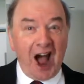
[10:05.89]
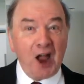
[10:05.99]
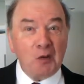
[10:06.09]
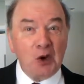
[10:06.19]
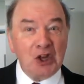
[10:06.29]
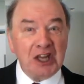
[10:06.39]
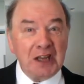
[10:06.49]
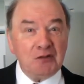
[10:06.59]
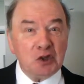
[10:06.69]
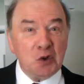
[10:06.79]
I will
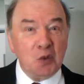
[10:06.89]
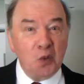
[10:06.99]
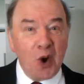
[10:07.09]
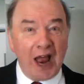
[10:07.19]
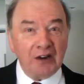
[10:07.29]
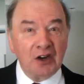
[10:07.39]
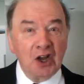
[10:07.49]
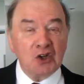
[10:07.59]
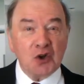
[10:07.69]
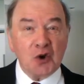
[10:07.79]
give you
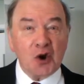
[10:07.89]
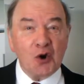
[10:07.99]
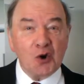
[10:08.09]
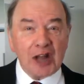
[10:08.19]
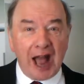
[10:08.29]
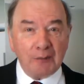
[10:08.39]
one to hook